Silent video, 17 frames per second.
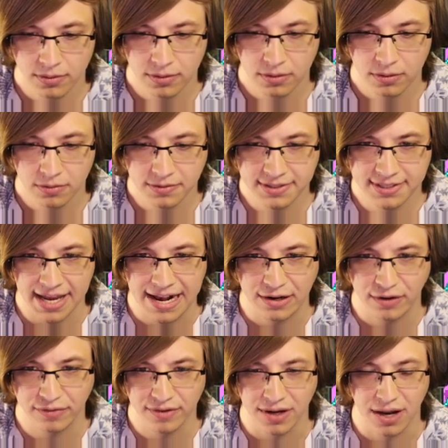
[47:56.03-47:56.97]

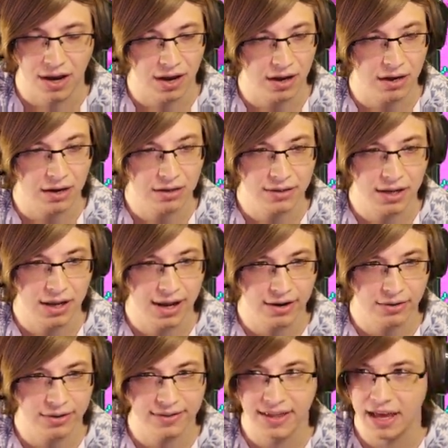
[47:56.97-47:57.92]
Sacri- Nah, nah, I
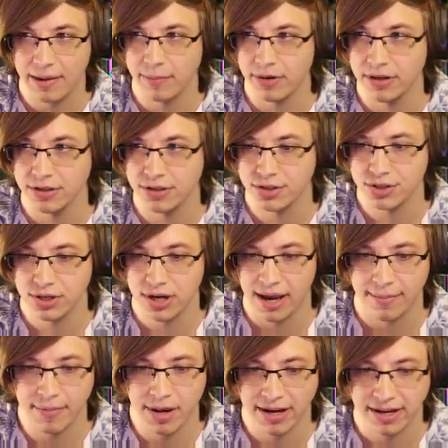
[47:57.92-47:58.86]
don't need that much.
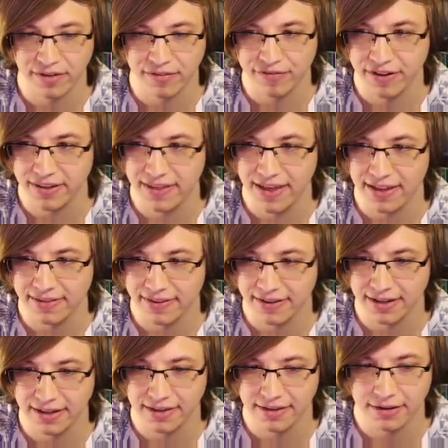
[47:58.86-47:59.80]
I'm not gonna feed that
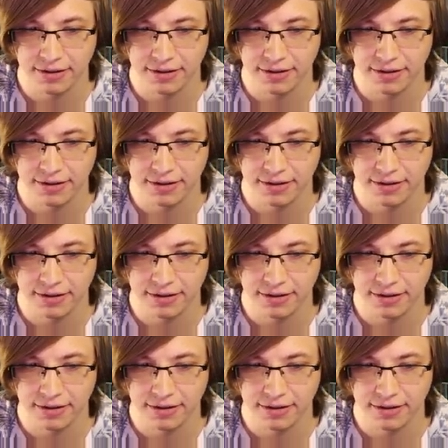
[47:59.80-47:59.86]
thing either.